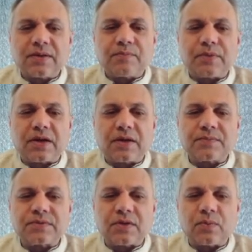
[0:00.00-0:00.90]

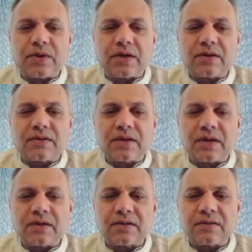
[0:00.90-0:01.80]
becomes aware
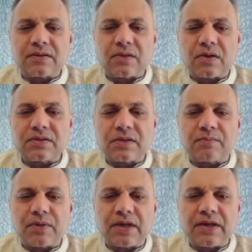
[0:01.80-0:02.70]
that the thoughts and
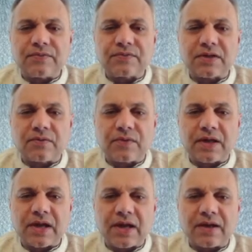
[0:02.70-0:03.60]
beliefs that we
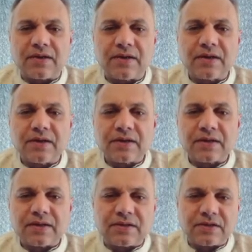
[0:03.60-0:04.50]
had
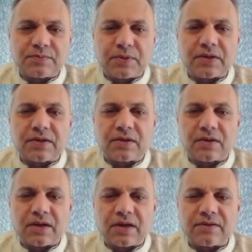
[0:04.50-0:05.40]
in this particular
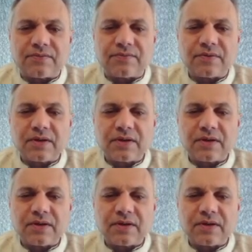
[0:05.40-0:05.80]
life